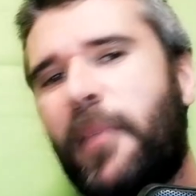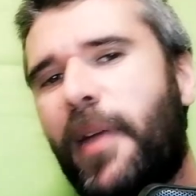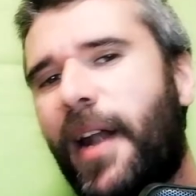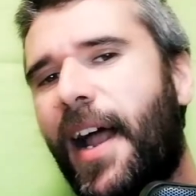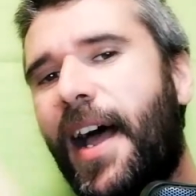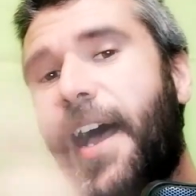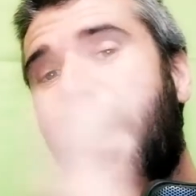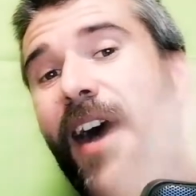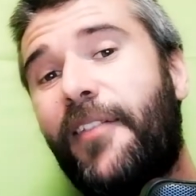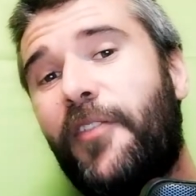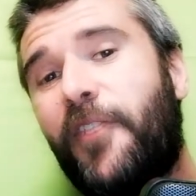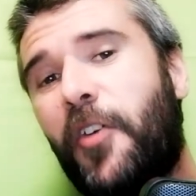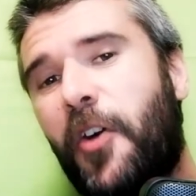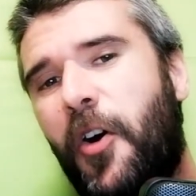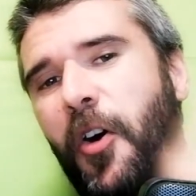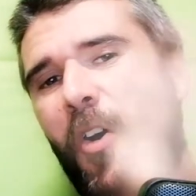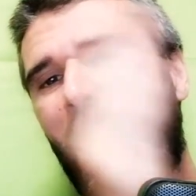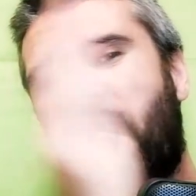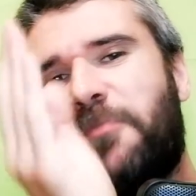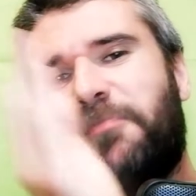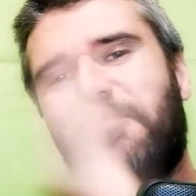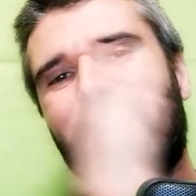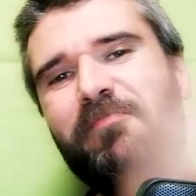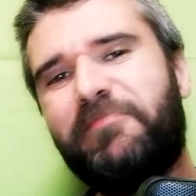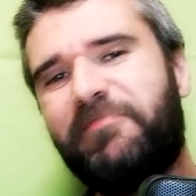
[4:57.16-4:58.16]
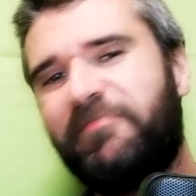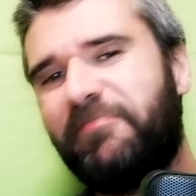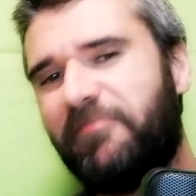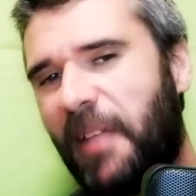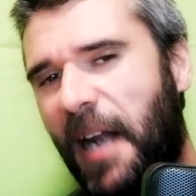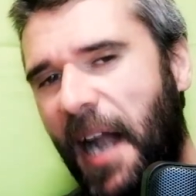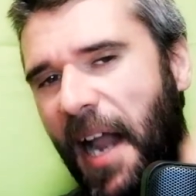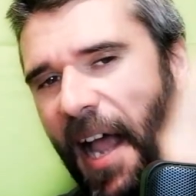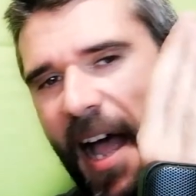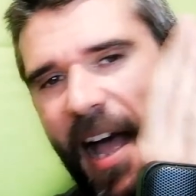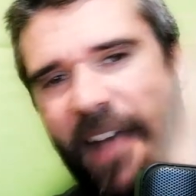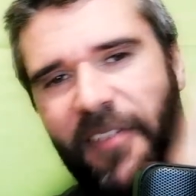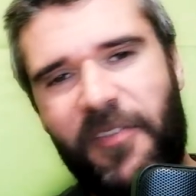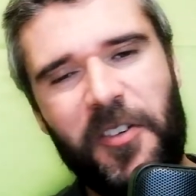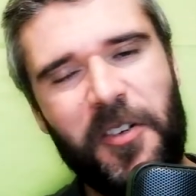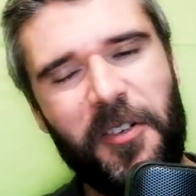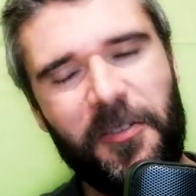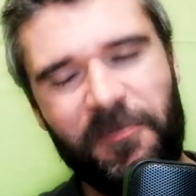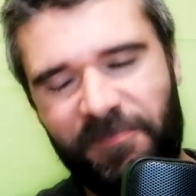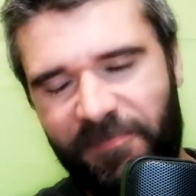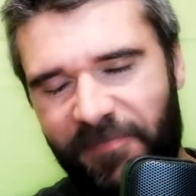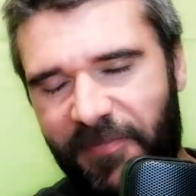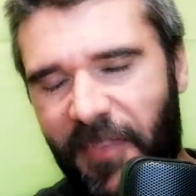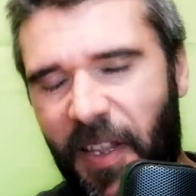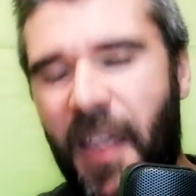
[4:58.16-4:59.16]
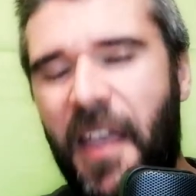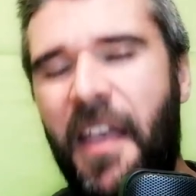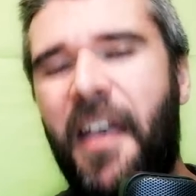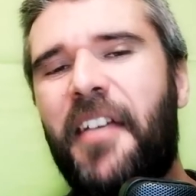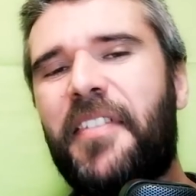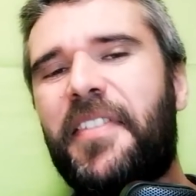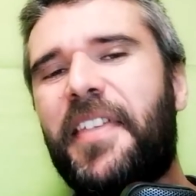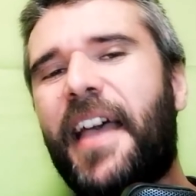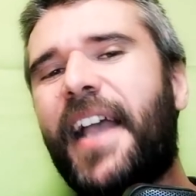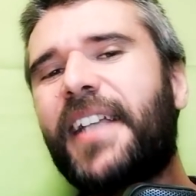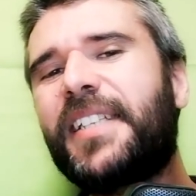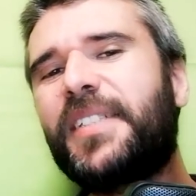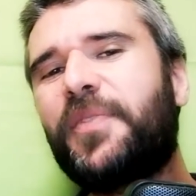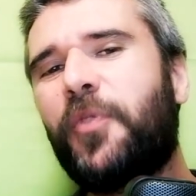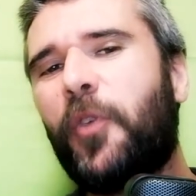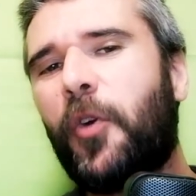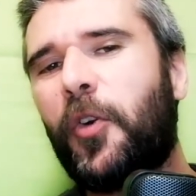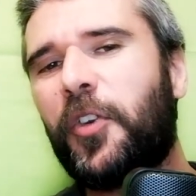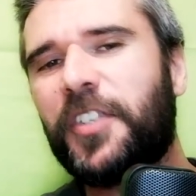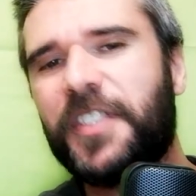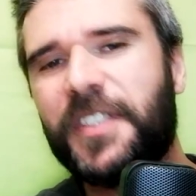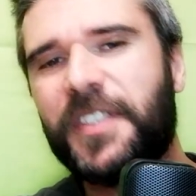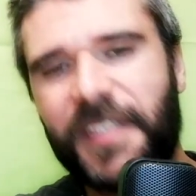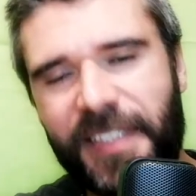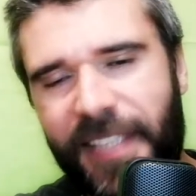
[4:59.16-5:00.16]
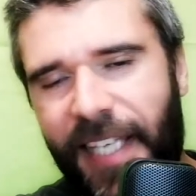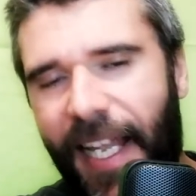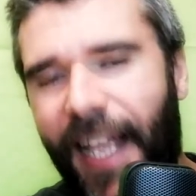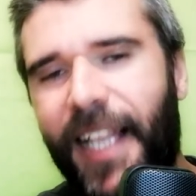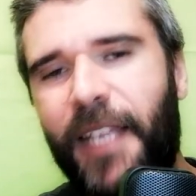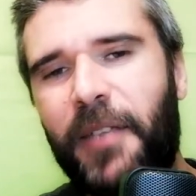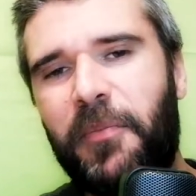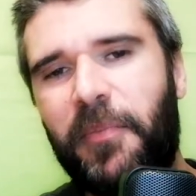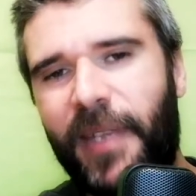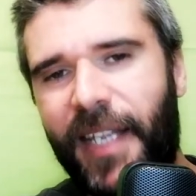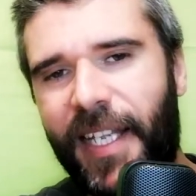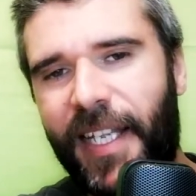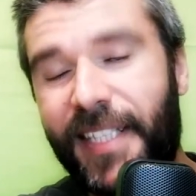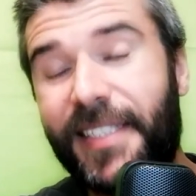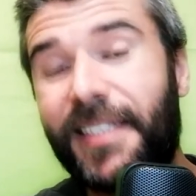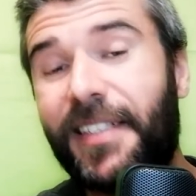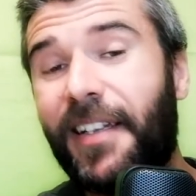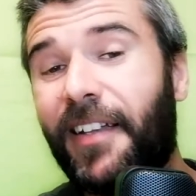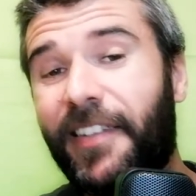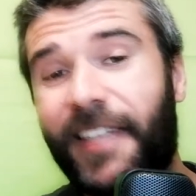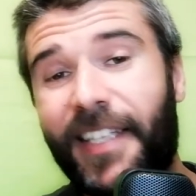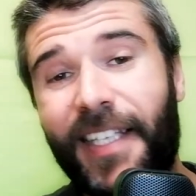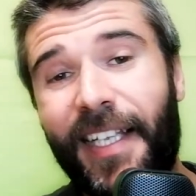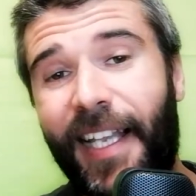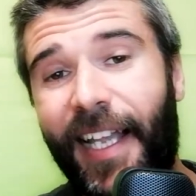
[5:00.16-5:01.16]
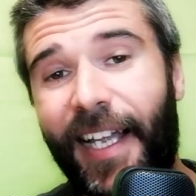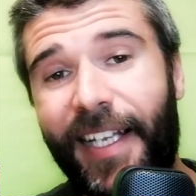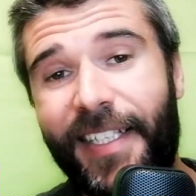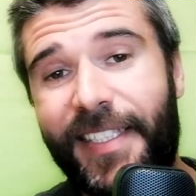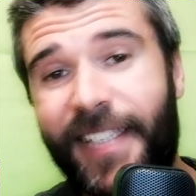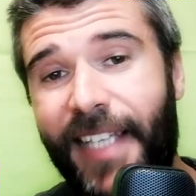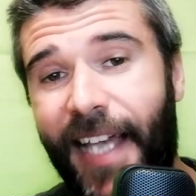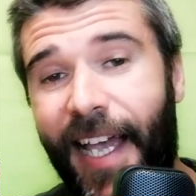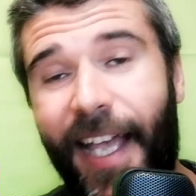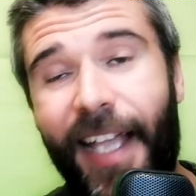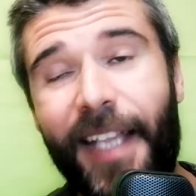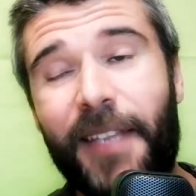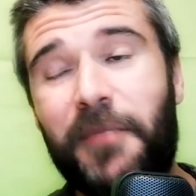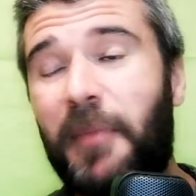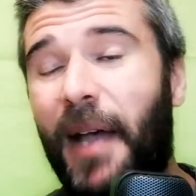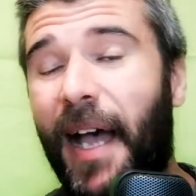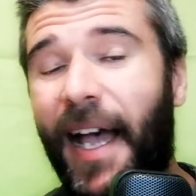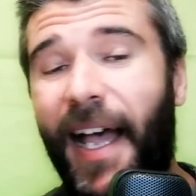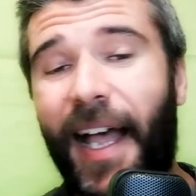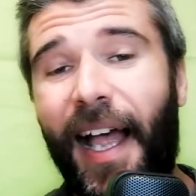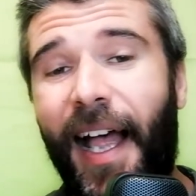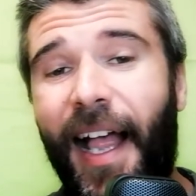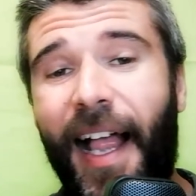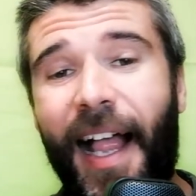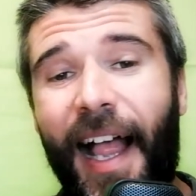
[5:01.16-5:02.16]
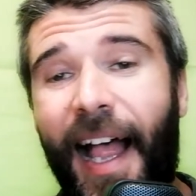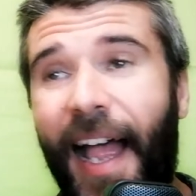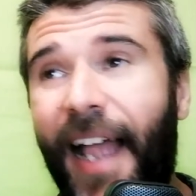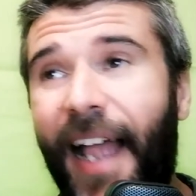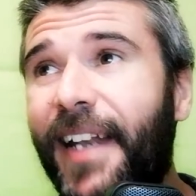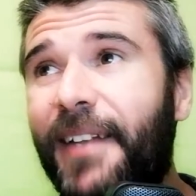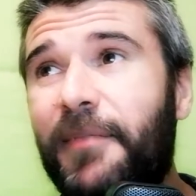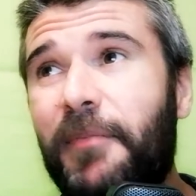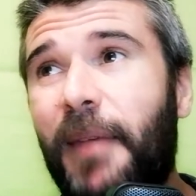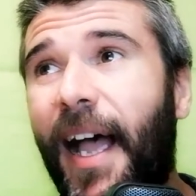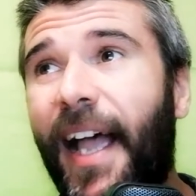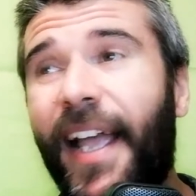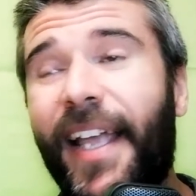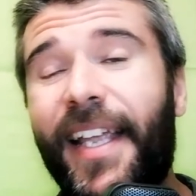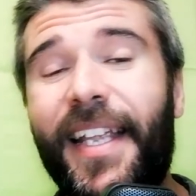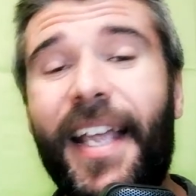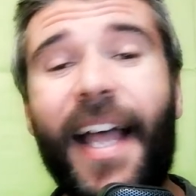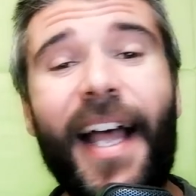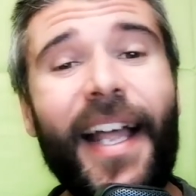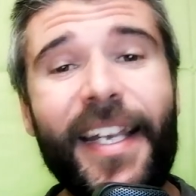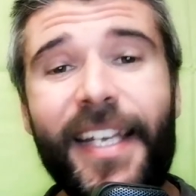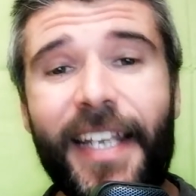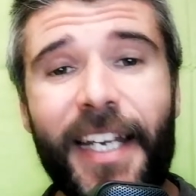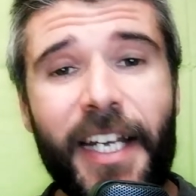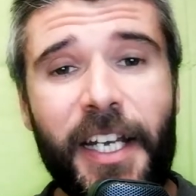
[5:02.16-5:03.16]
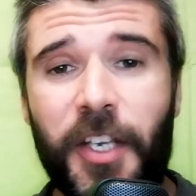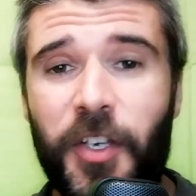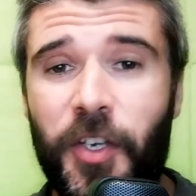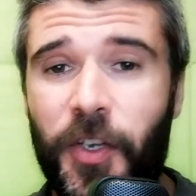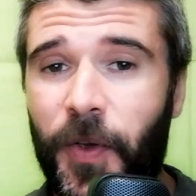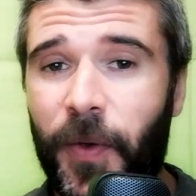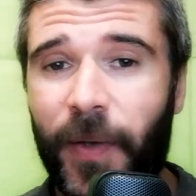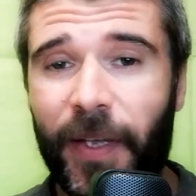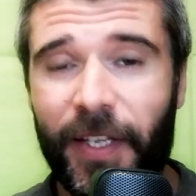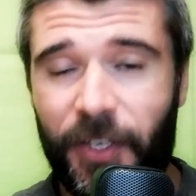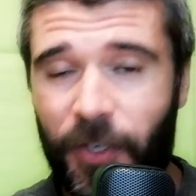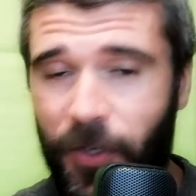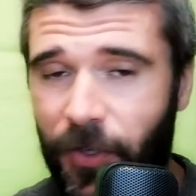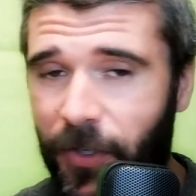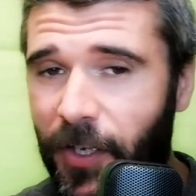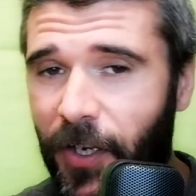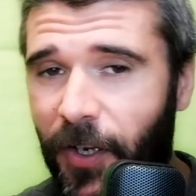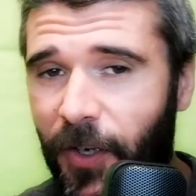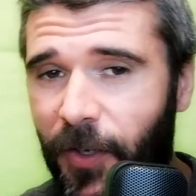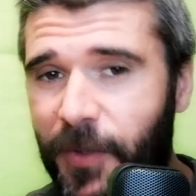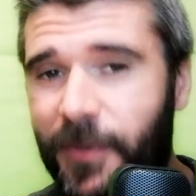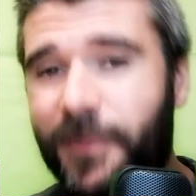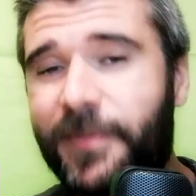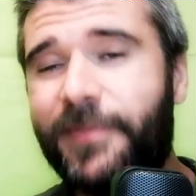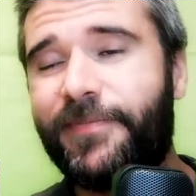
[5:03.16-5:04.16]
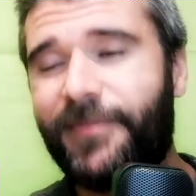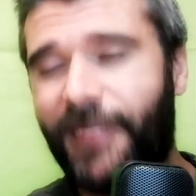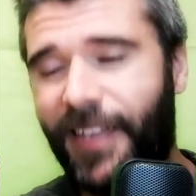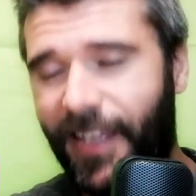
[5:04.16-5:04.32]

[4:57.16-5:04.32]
Bravo, bravo. Thanks for telling me something like that. I didn't knew it, you know?